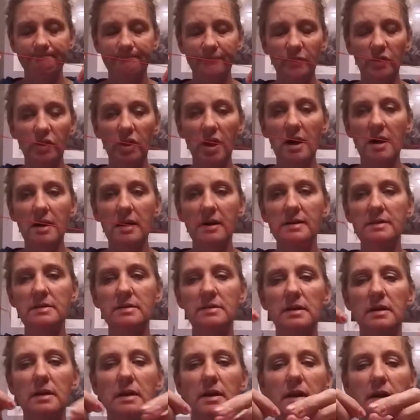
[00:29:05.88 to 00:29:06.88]

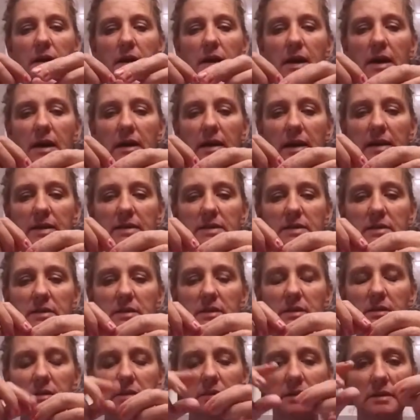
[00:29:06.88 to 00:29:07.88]
floss, and
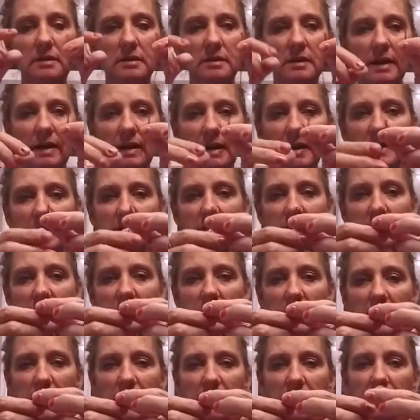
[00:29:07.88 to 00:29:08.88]
like I had
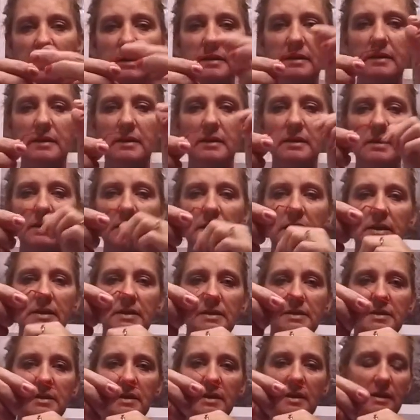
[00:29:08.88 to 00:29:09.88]
said,
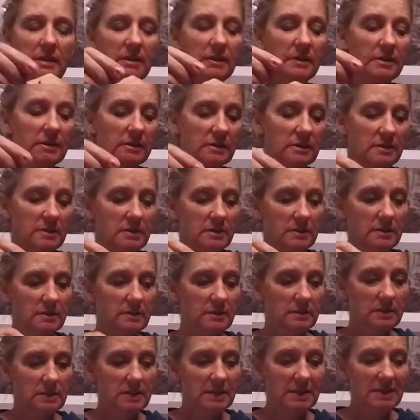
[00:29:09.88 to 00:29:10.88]
this is
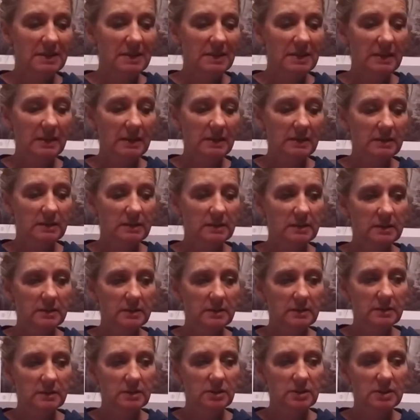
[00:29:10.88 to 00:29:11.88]
6
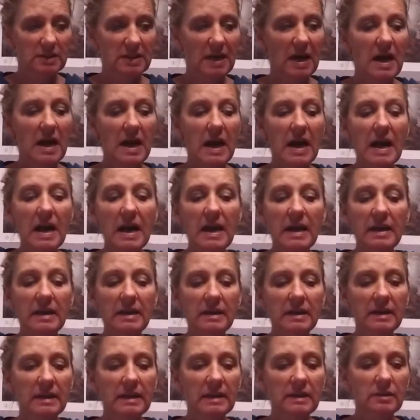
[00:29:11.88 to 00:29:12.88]

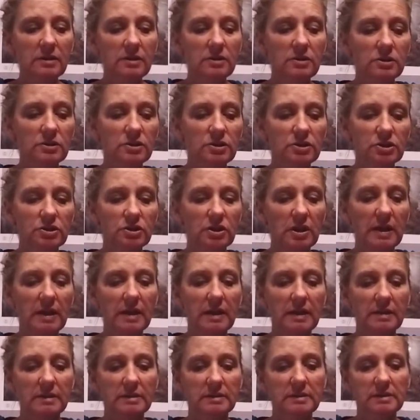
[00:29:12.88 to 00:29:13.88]
tiny little
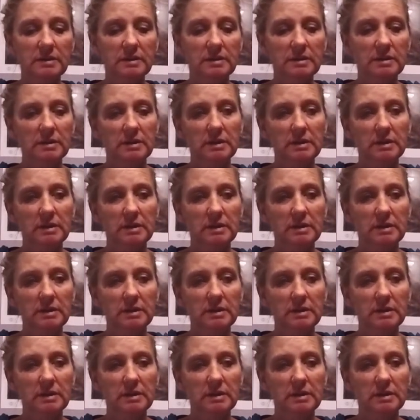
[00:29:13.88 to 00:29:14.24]
strands.